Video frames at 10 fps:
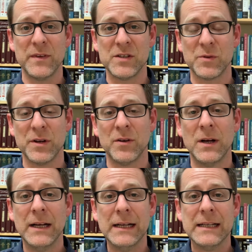of Israel,
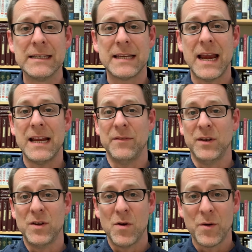saying if
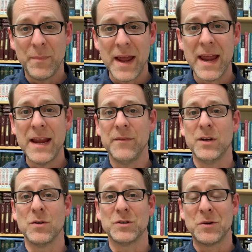you don't obey, if you
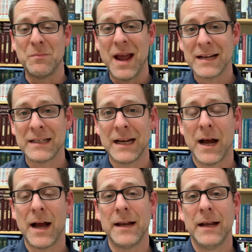don't turn back to
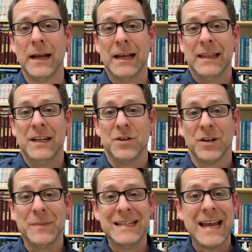God, then you're
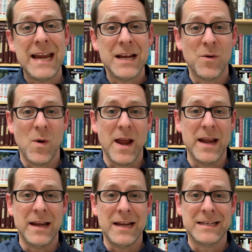going to be taken
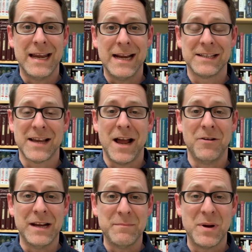away into
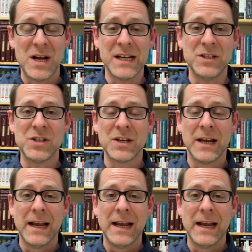exile and punished.